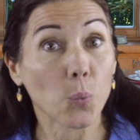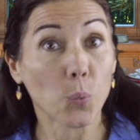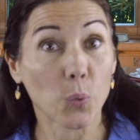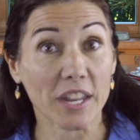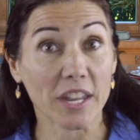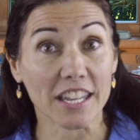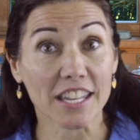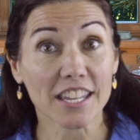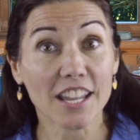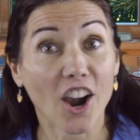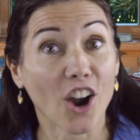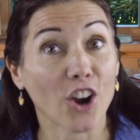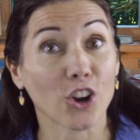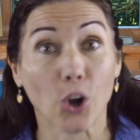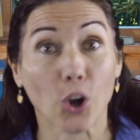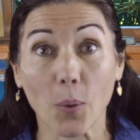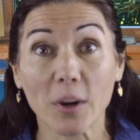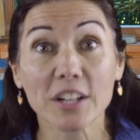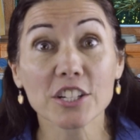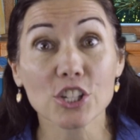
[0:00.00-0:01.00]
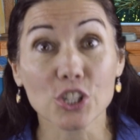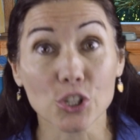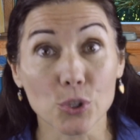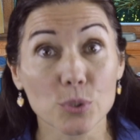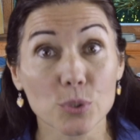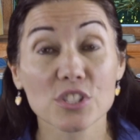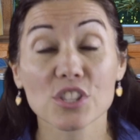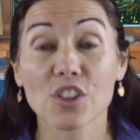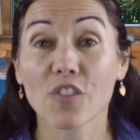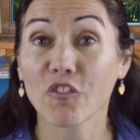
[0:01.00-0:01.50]
We are going to
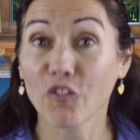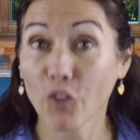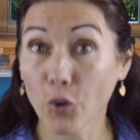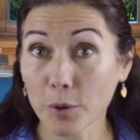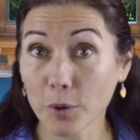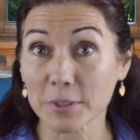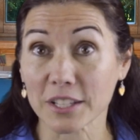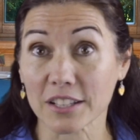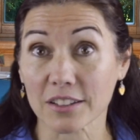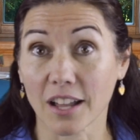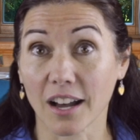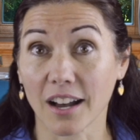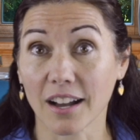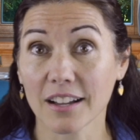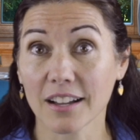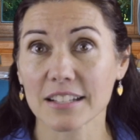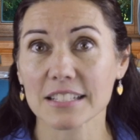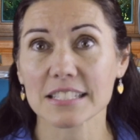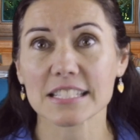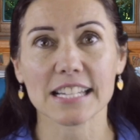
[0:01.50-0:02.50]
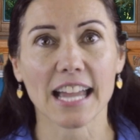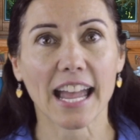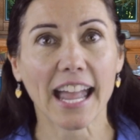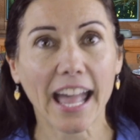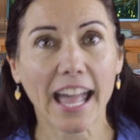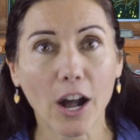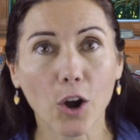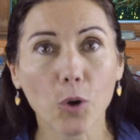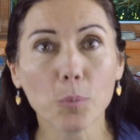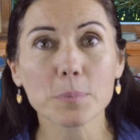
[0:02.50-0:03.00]
use the formula to
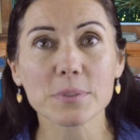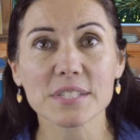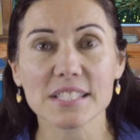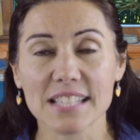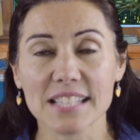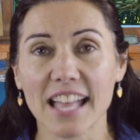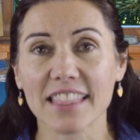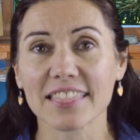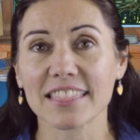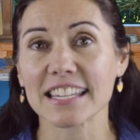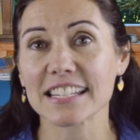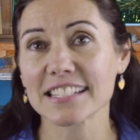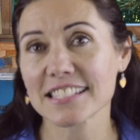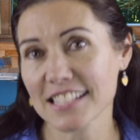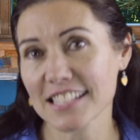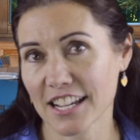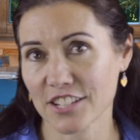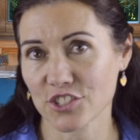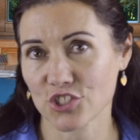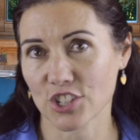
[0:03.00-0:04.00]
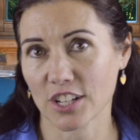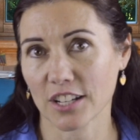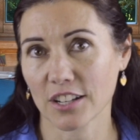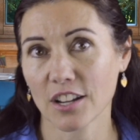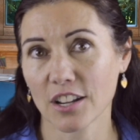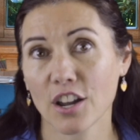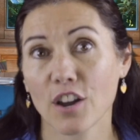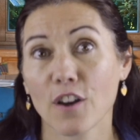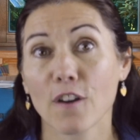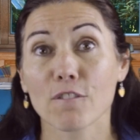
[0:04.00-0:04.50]
help set the intention
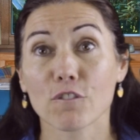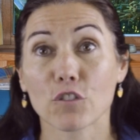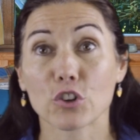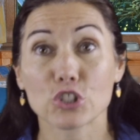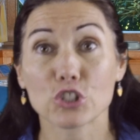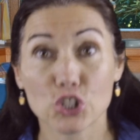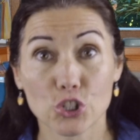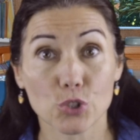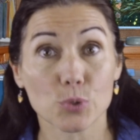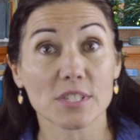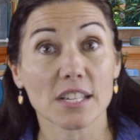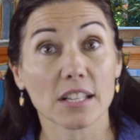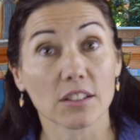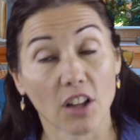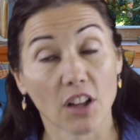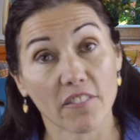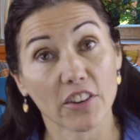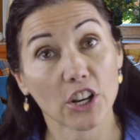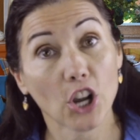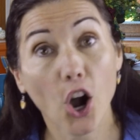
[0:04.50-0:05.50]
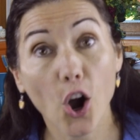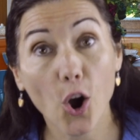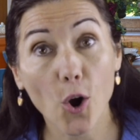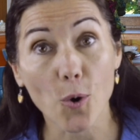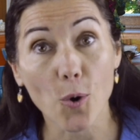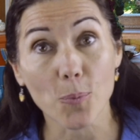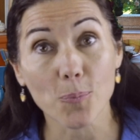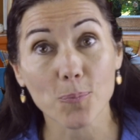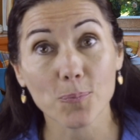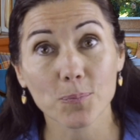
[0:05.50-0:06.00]
for choosing love at
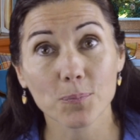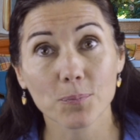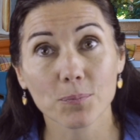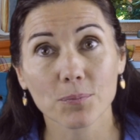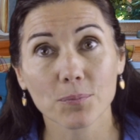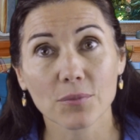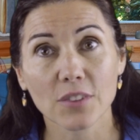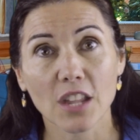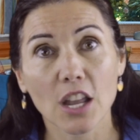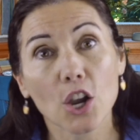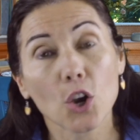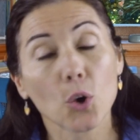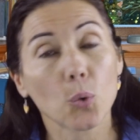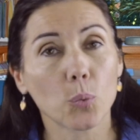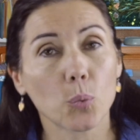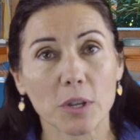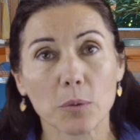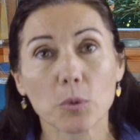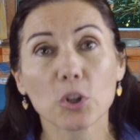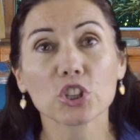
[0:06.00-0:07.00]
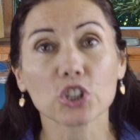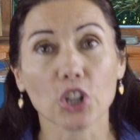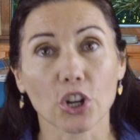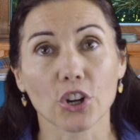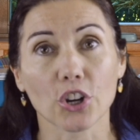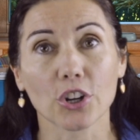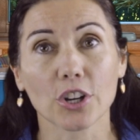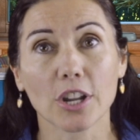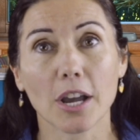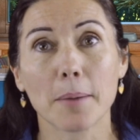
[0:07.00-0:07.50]
home. We will
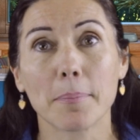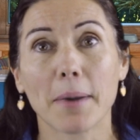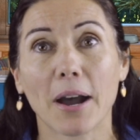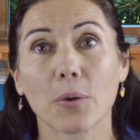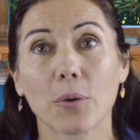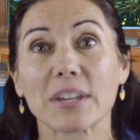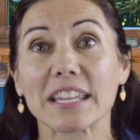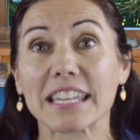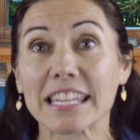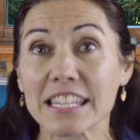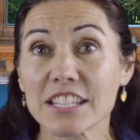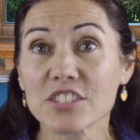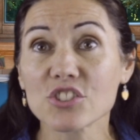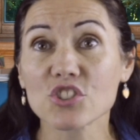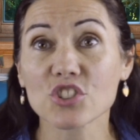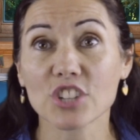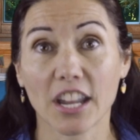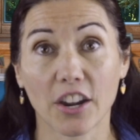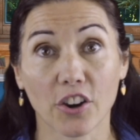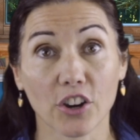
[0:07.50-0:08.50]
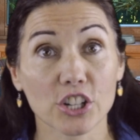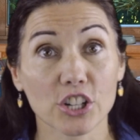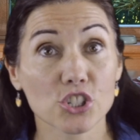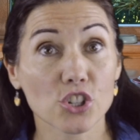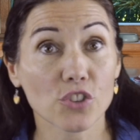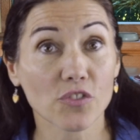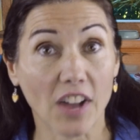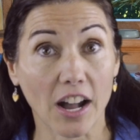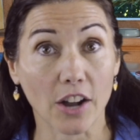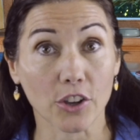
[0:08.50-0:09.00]
learn about each
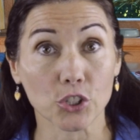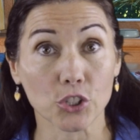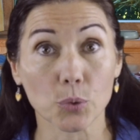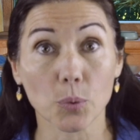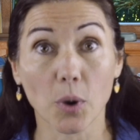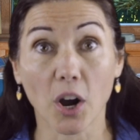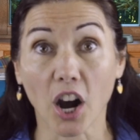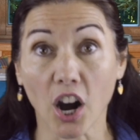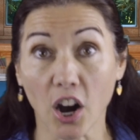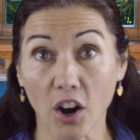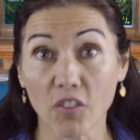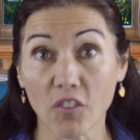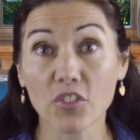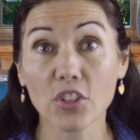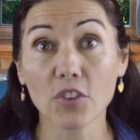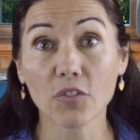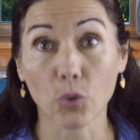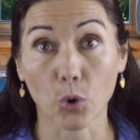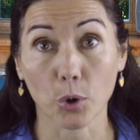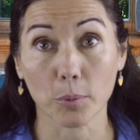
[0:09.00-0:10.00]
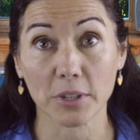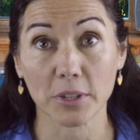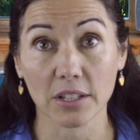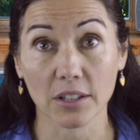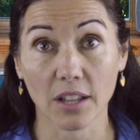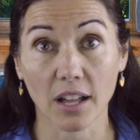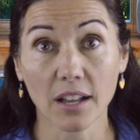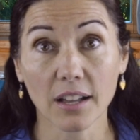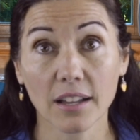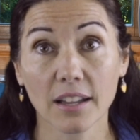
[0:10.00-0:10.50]
character value of the
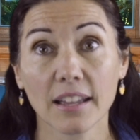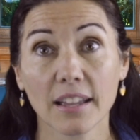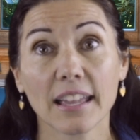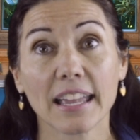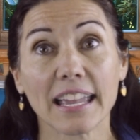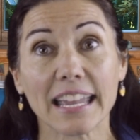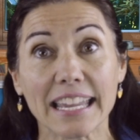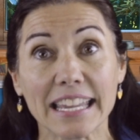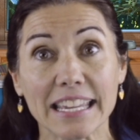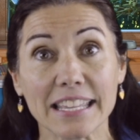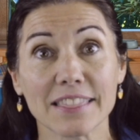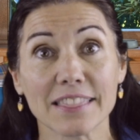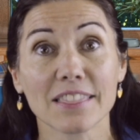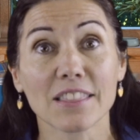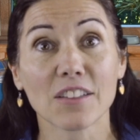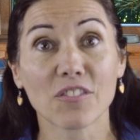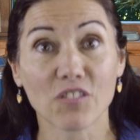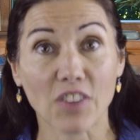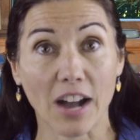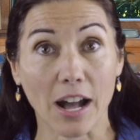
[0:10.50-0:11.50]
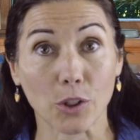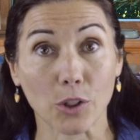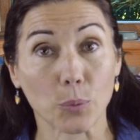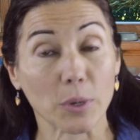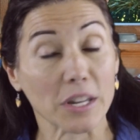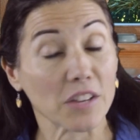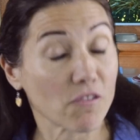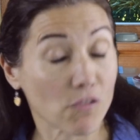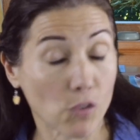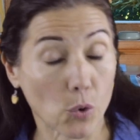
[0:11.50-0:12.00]
formula in the
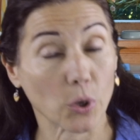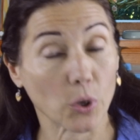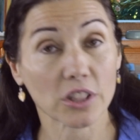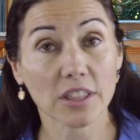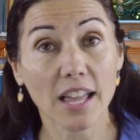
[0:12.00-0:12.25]
following 4